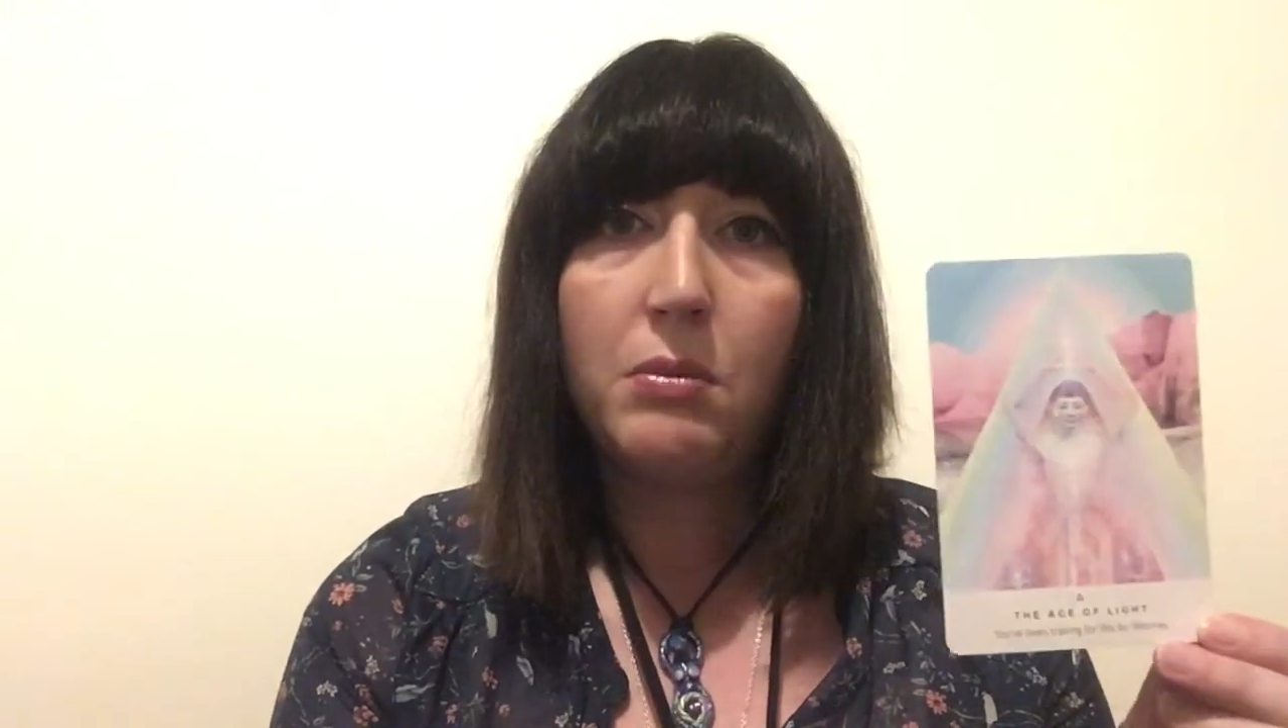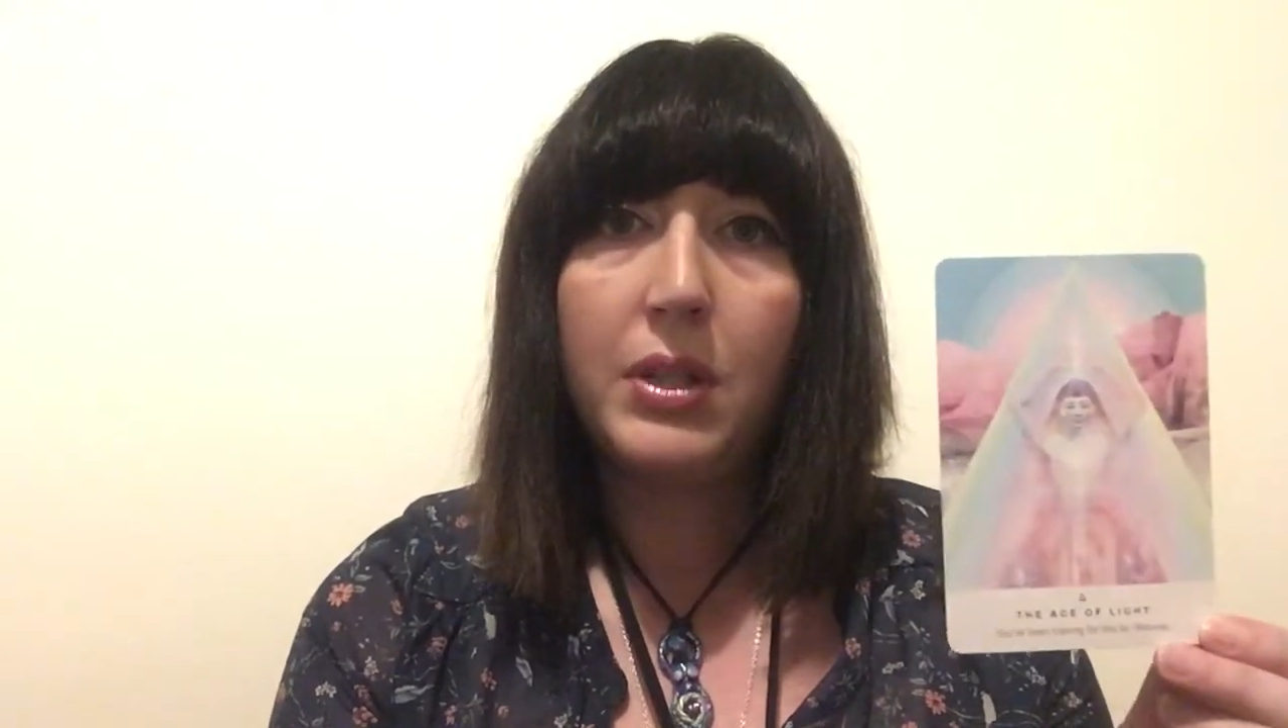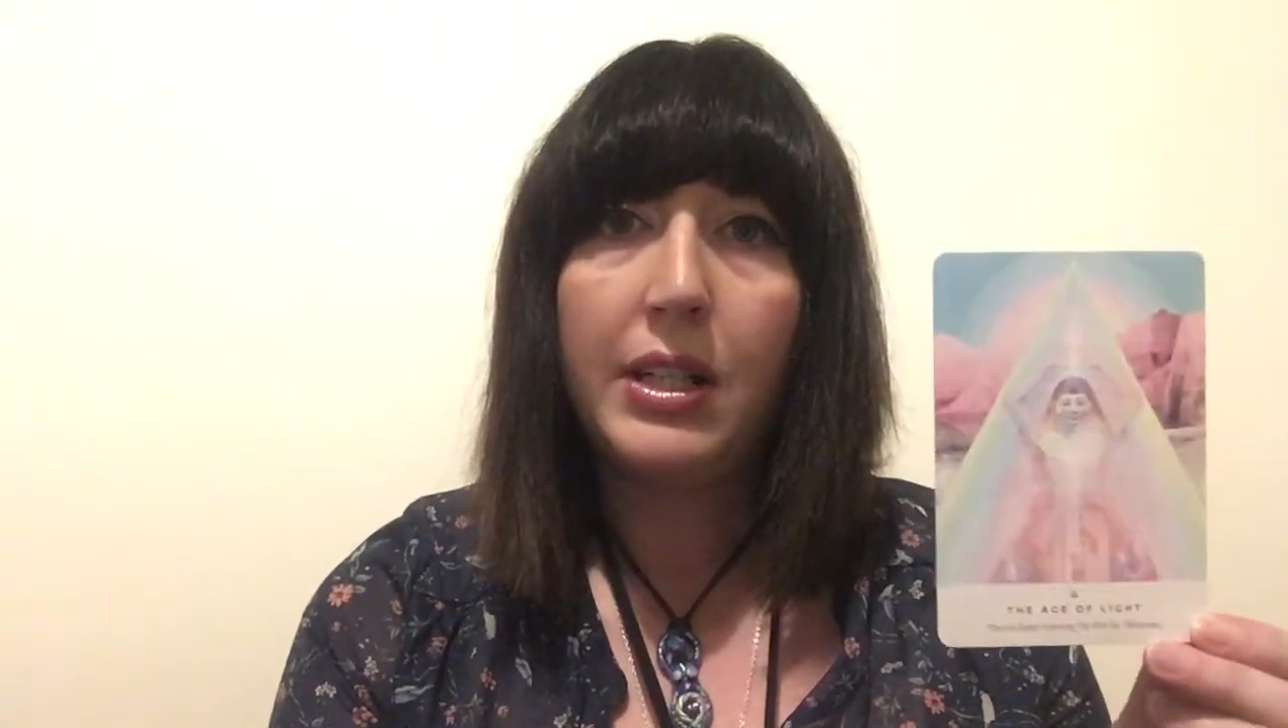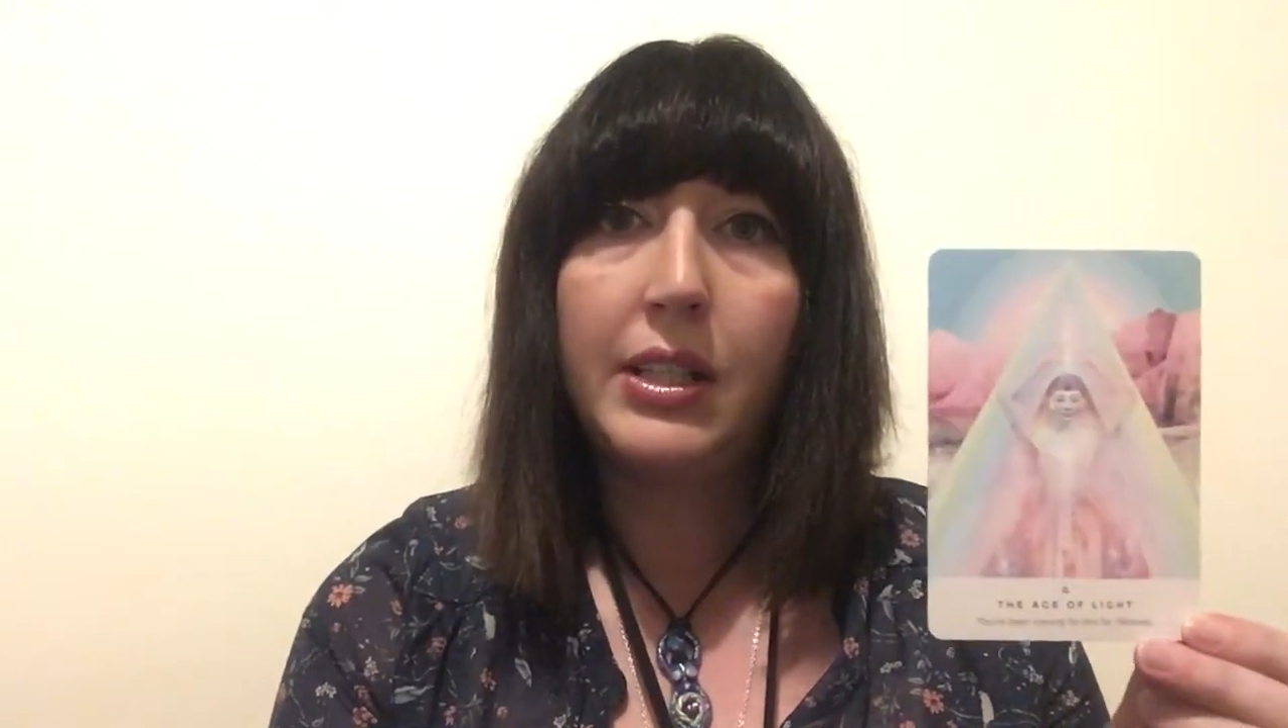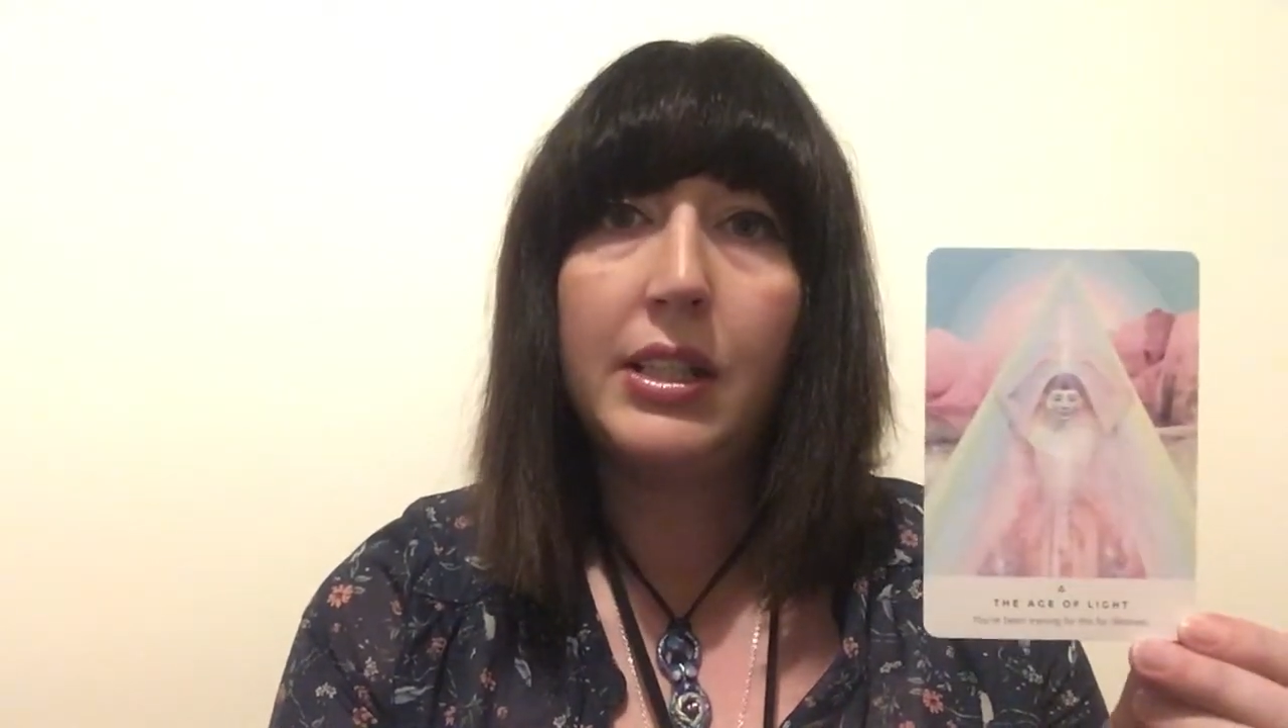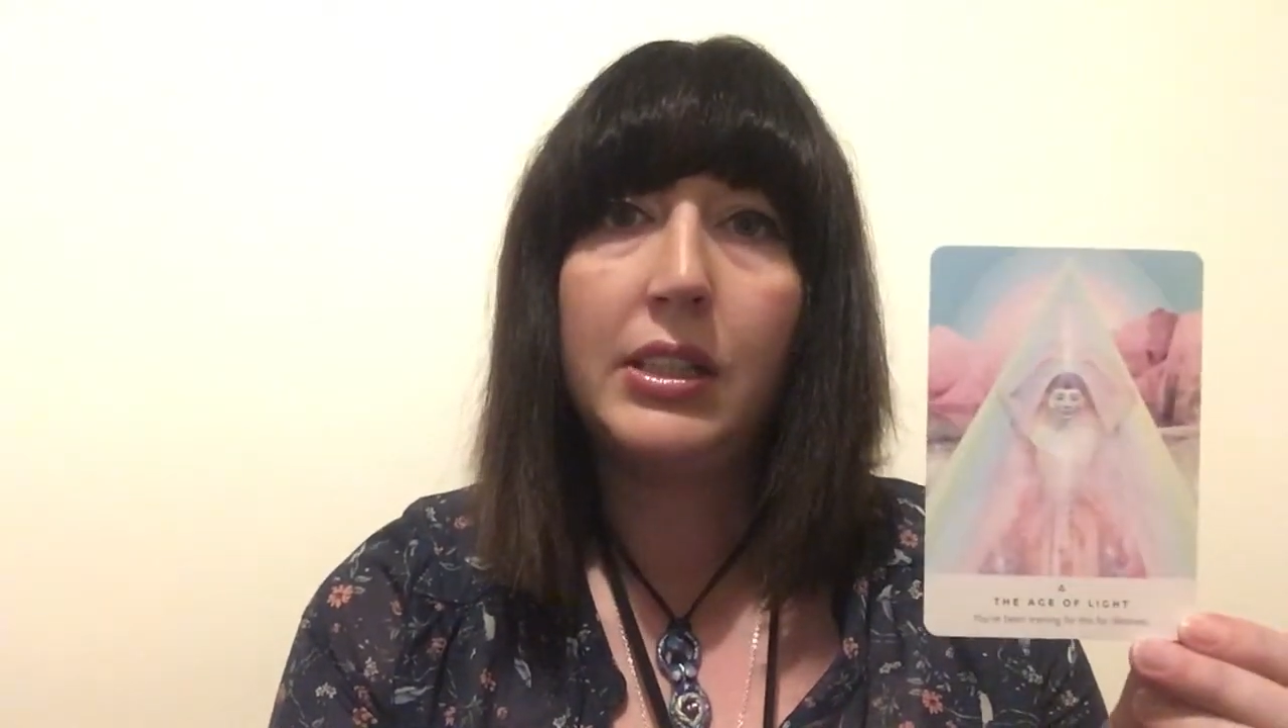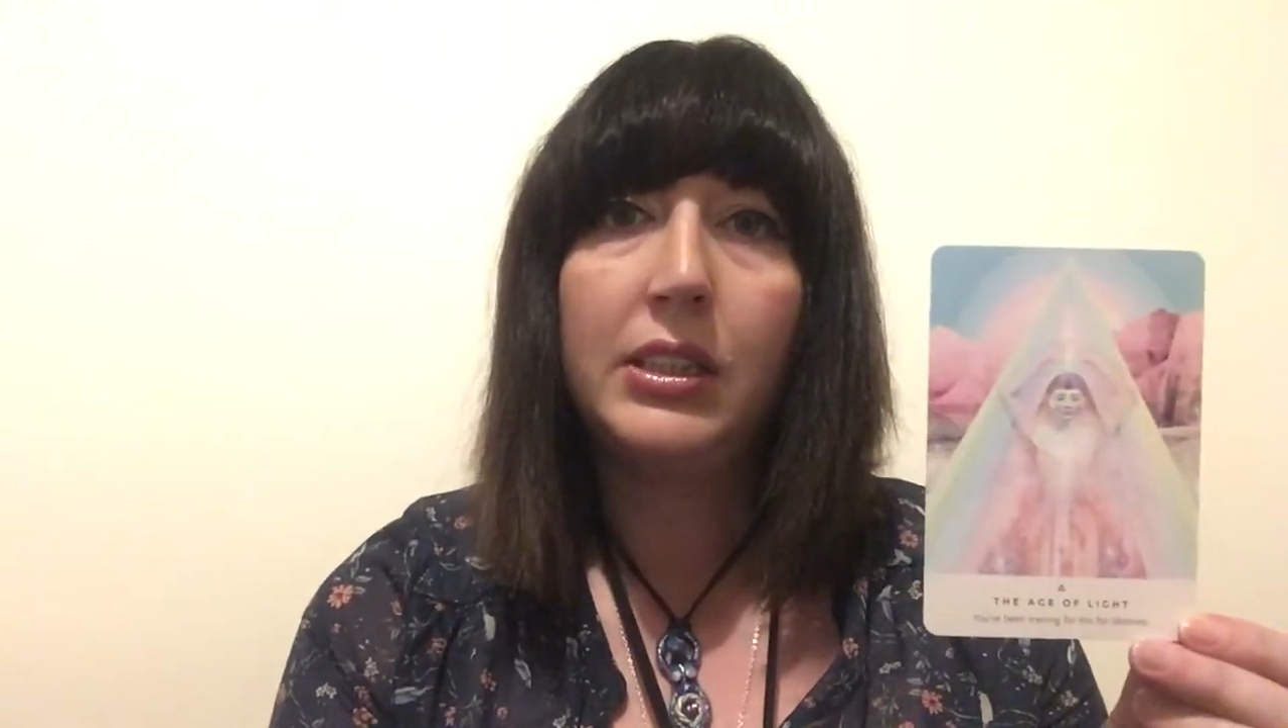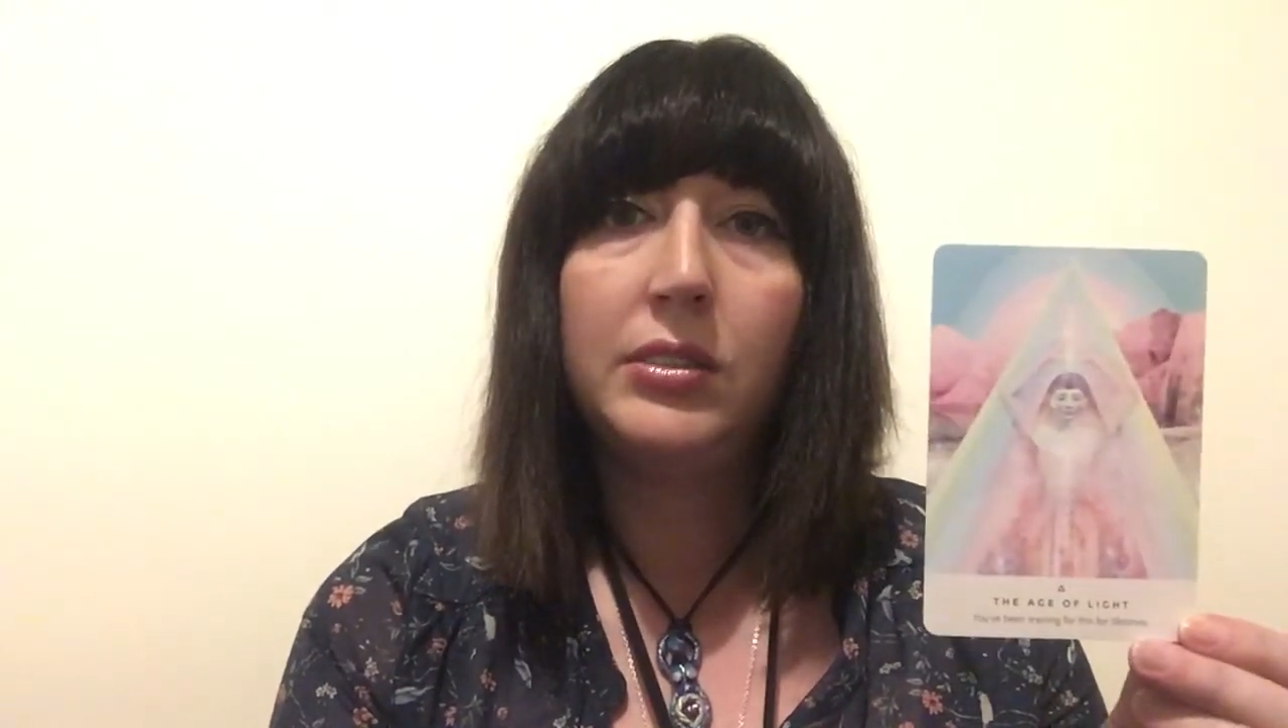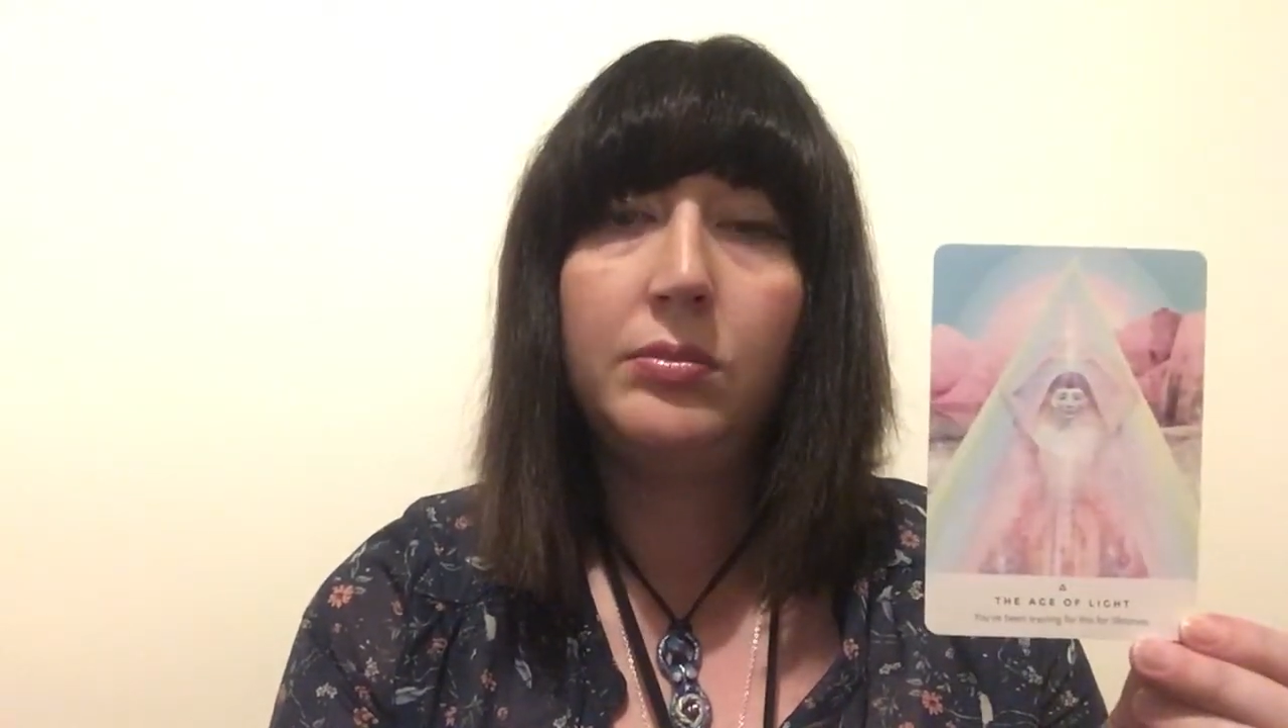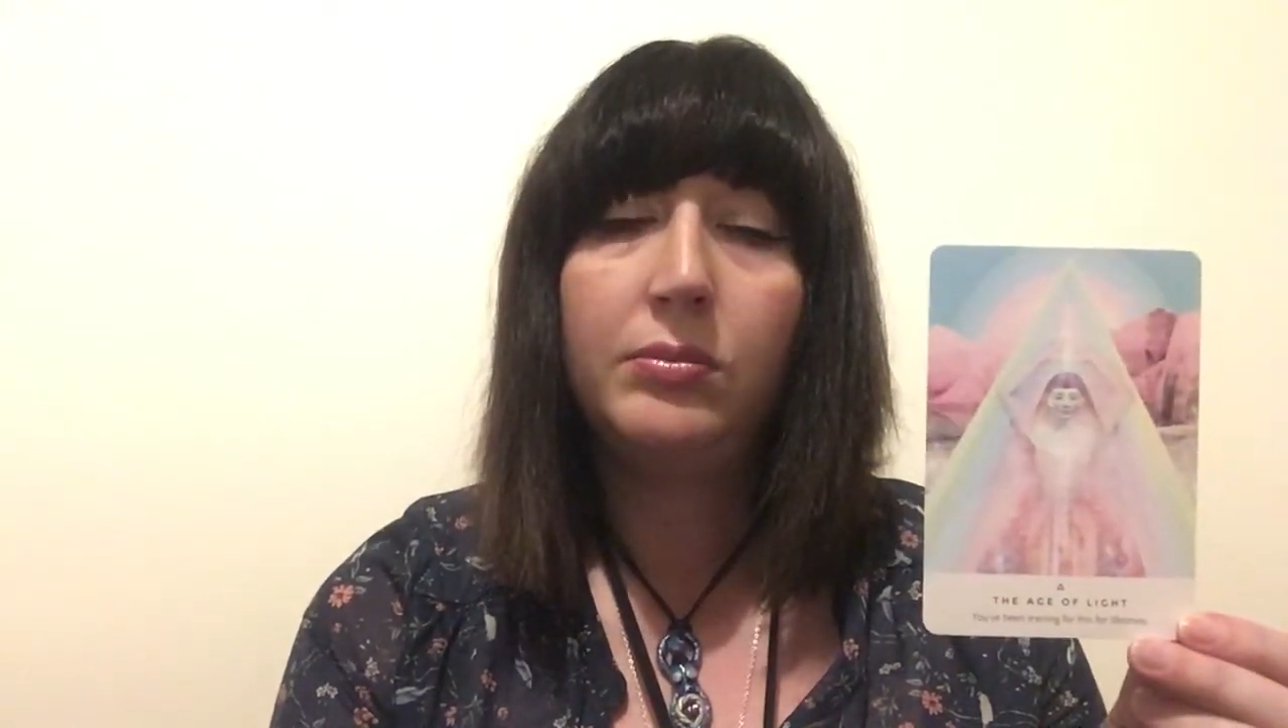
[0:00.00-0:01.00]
worker,